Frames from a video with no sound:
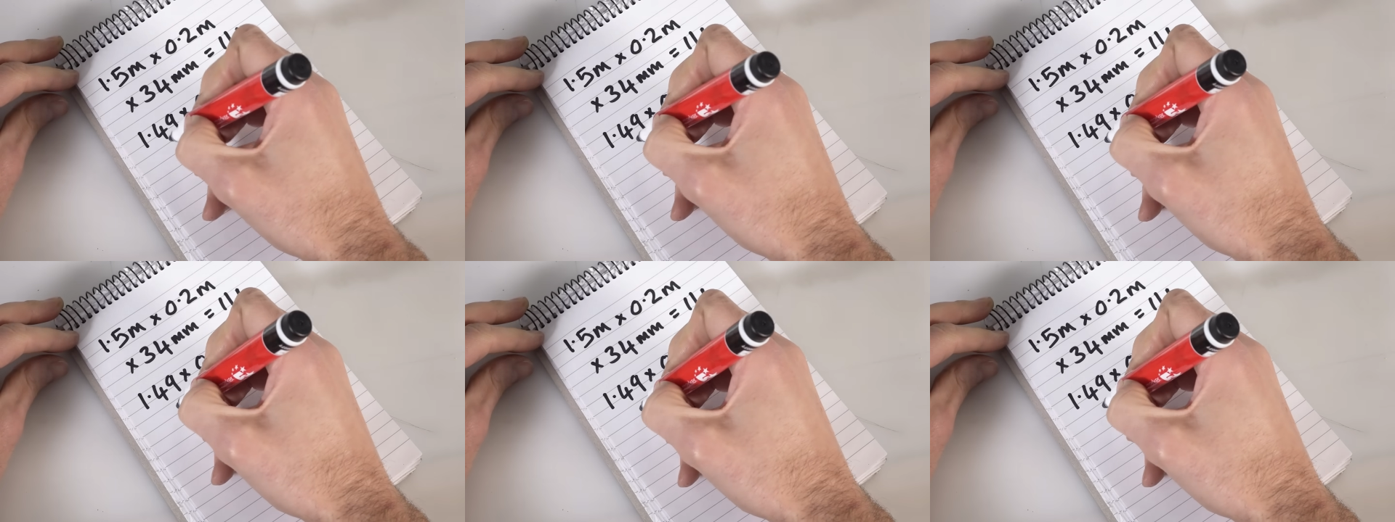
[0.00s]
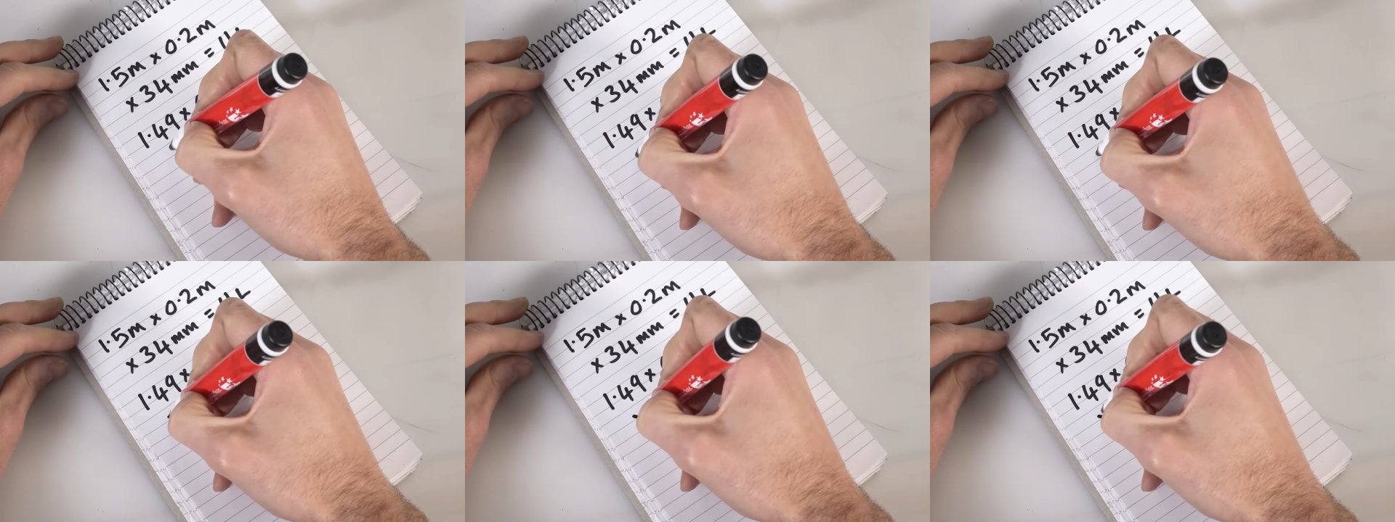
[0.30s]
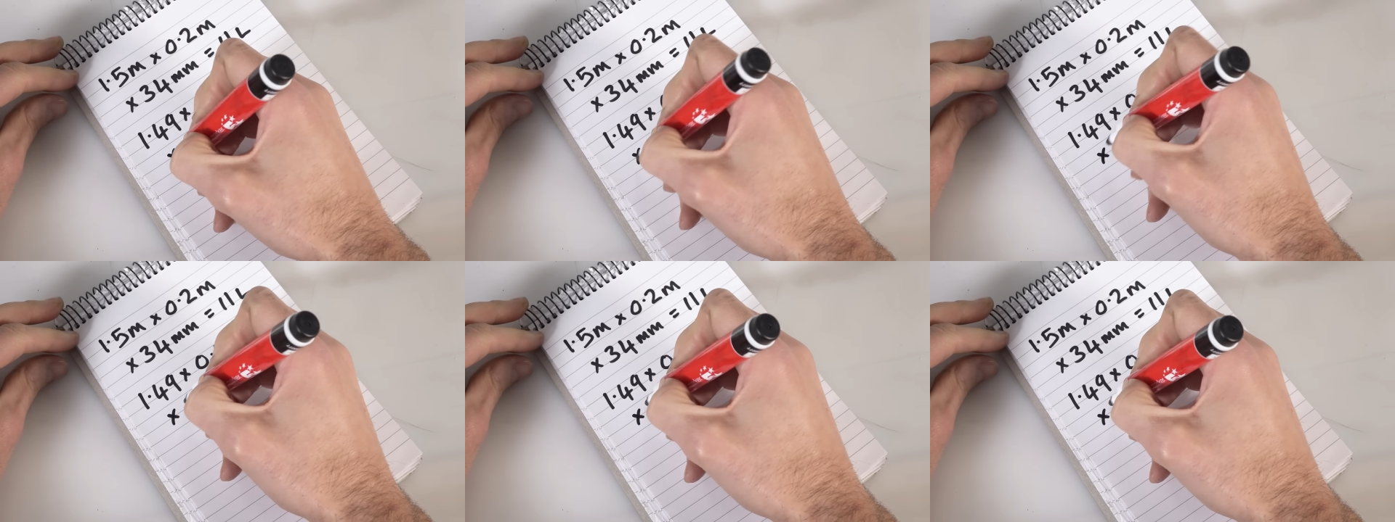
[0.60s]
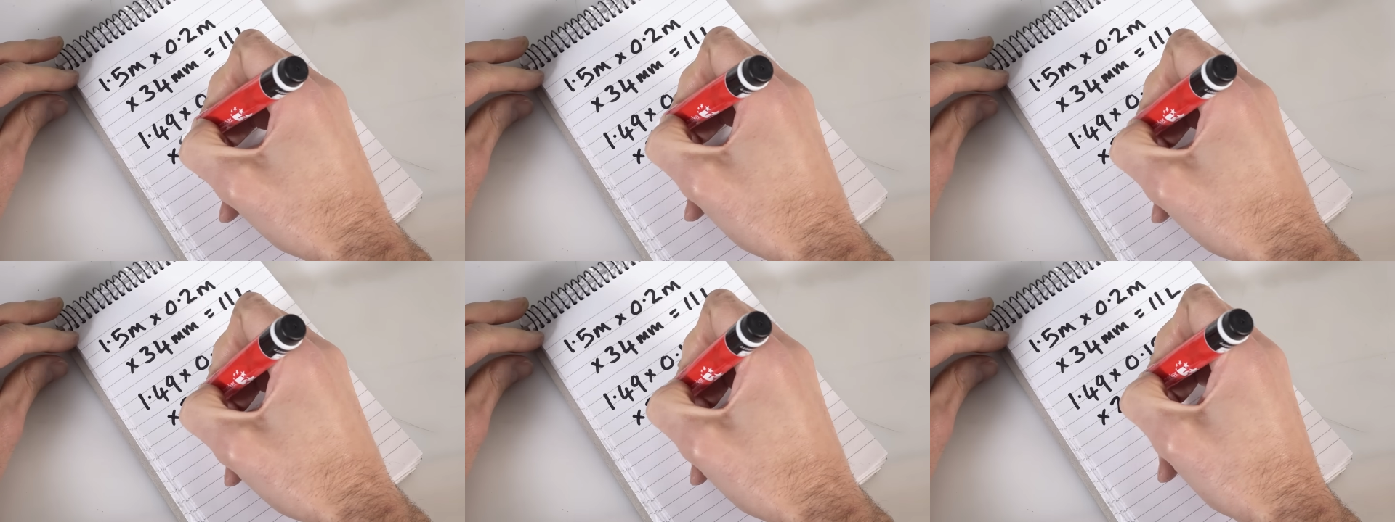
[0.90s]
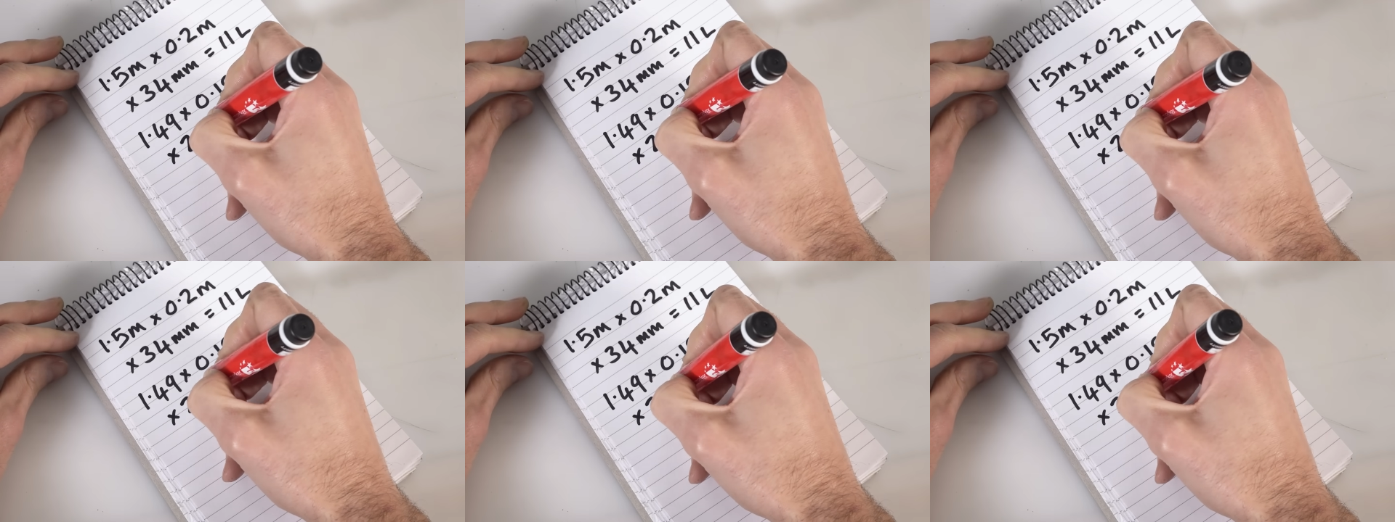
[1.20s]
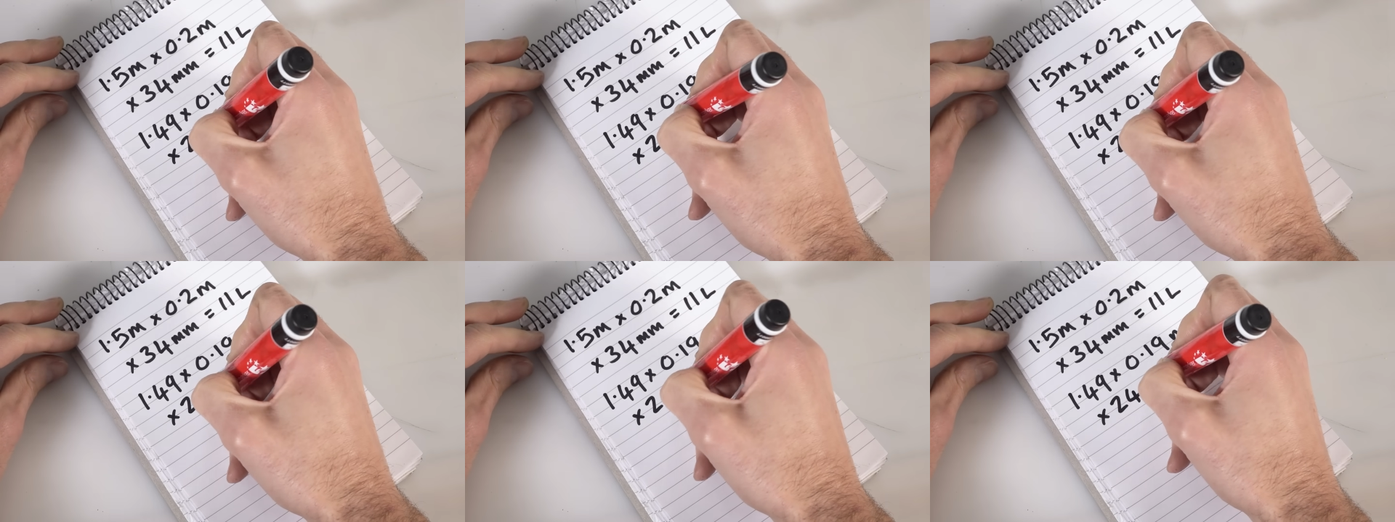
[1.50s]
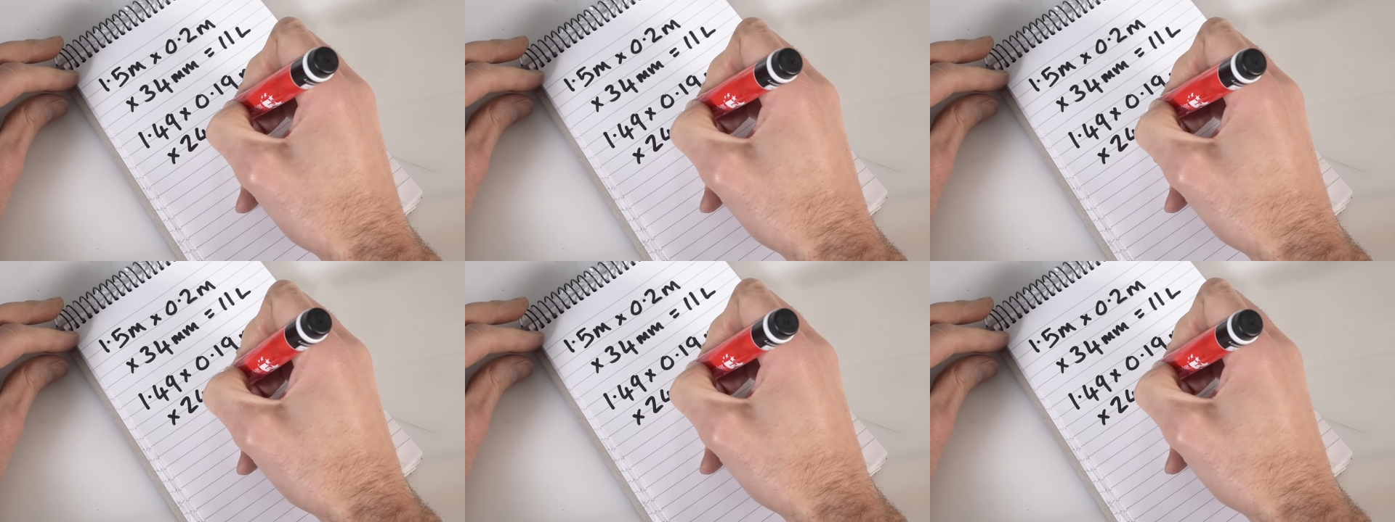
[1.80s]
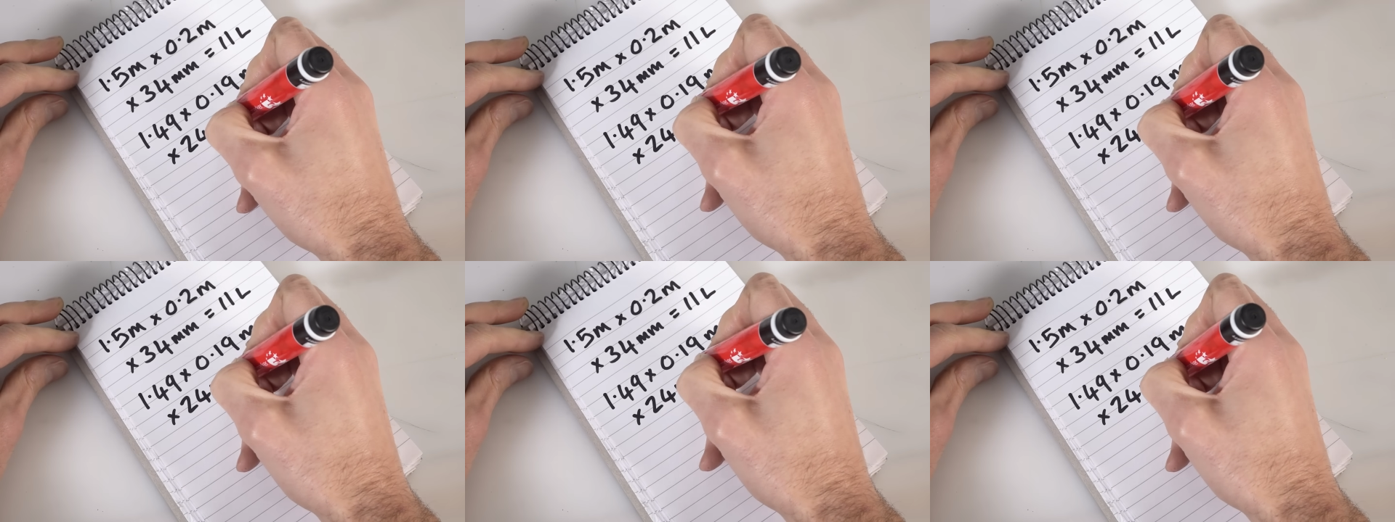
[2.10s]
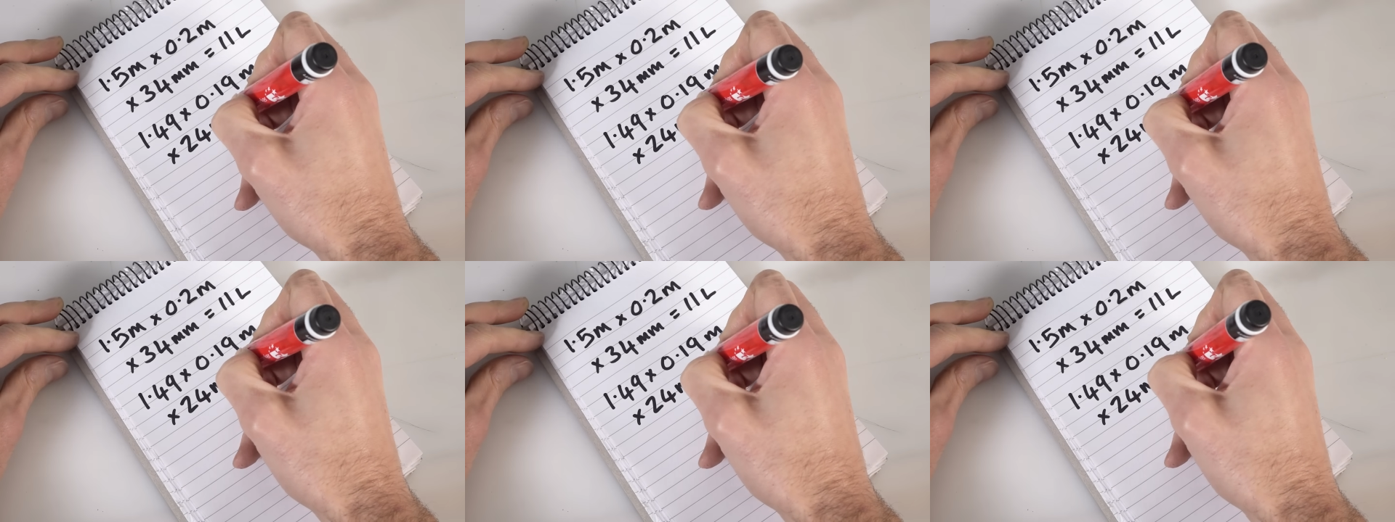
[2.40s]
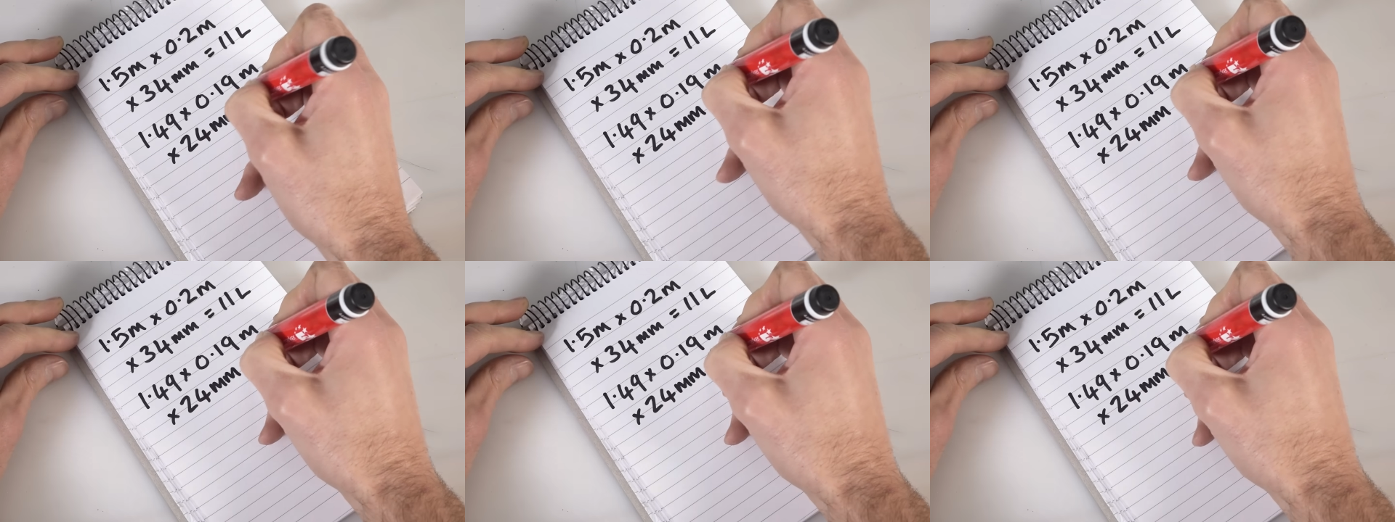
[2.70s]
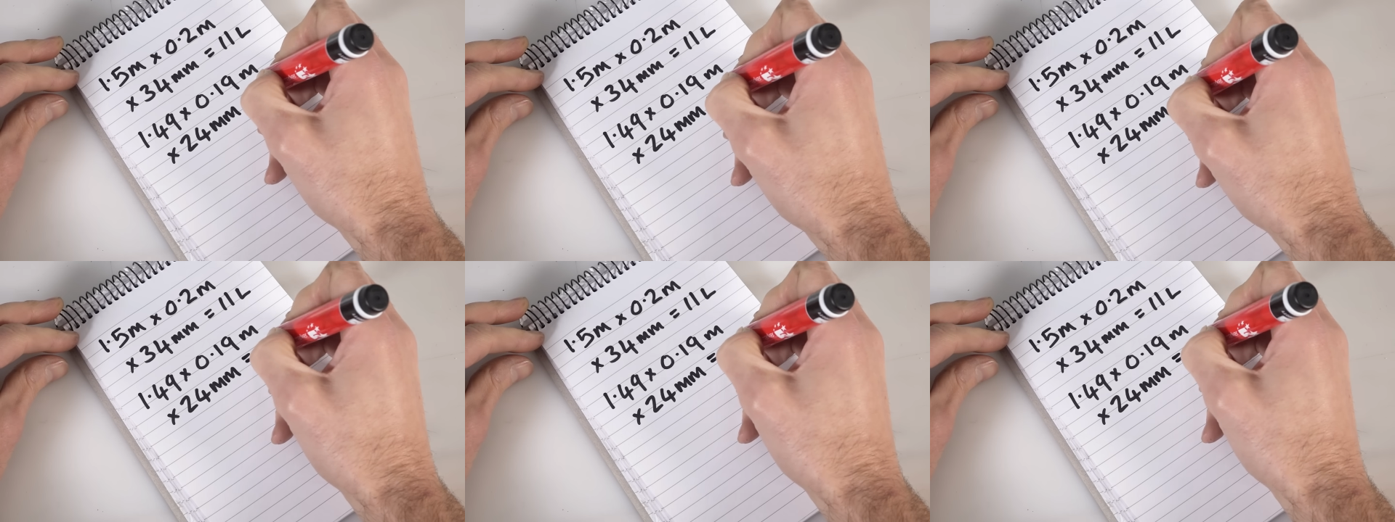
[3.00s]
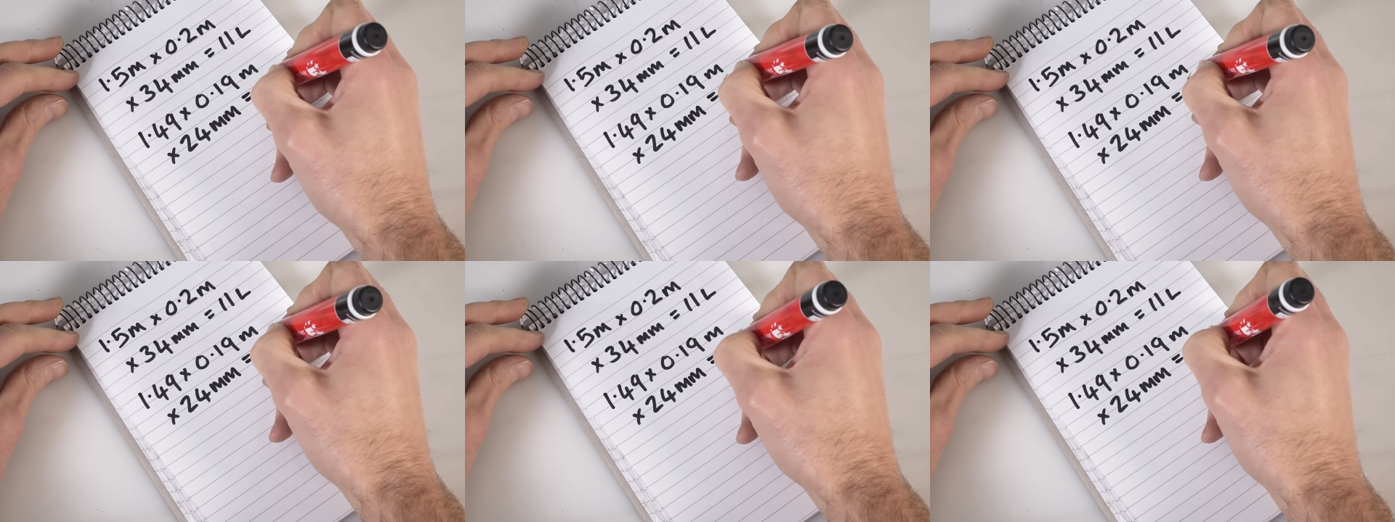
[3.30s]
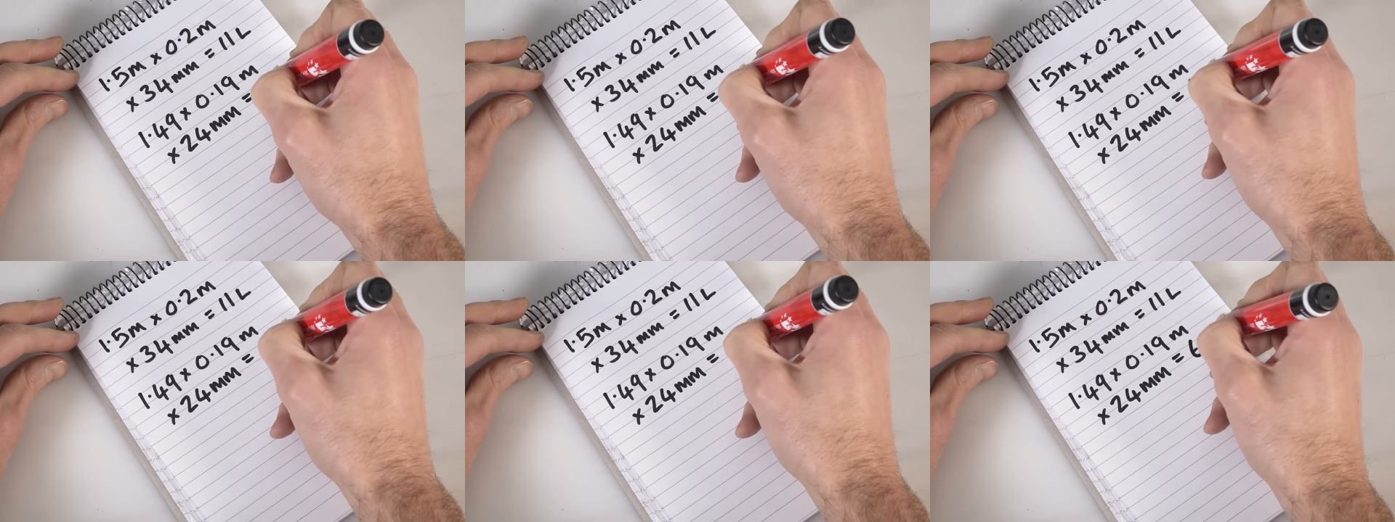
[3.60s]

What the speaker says: [unreadable: no face in view]